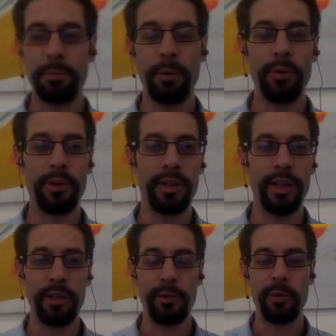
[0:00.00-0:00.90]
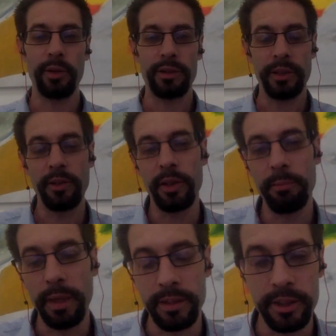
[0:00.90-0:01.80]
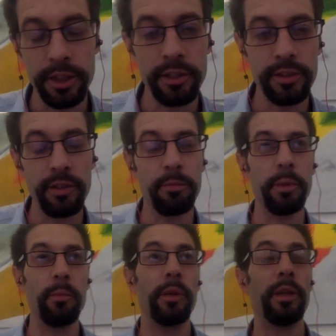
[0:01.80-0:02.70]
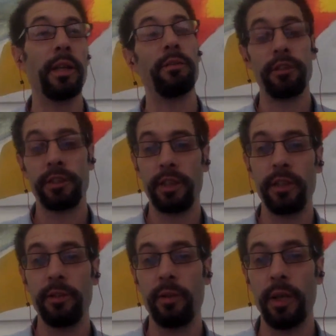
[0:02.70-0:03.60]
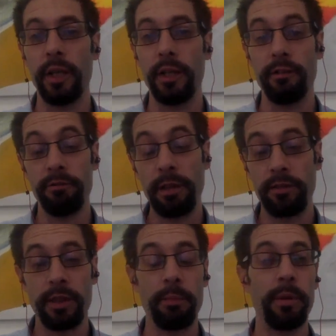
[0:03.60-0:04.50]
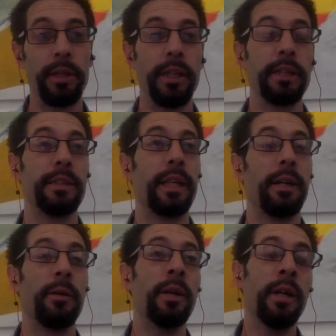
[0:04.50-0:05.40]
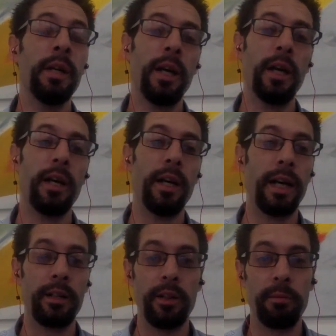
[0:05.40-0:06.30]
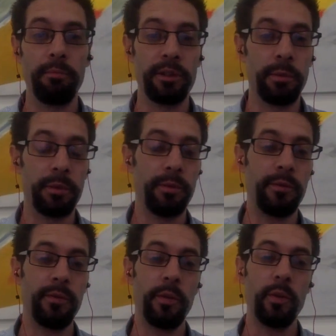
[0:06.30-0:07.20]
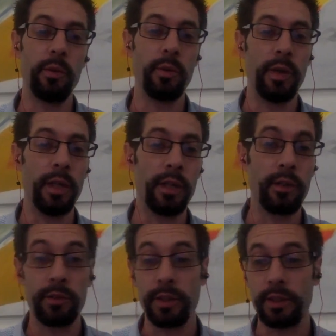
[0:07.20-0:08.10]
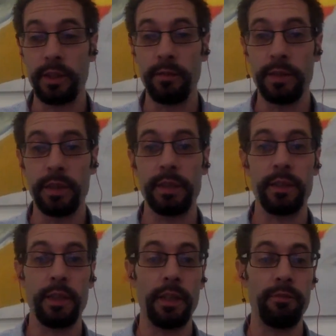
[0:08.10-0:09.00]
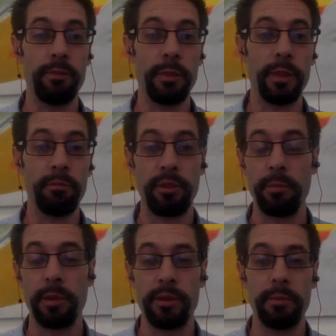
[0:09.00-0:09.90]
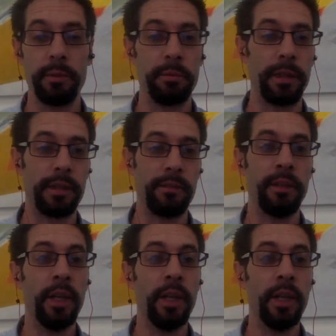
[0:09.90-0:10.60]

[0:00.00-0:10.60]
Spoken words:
Paul, and hello, everyone. So I'm Anthony Jones. I've been with Alfresco around a couple of years now, and I'm responsible for content services from a product marketing perspective.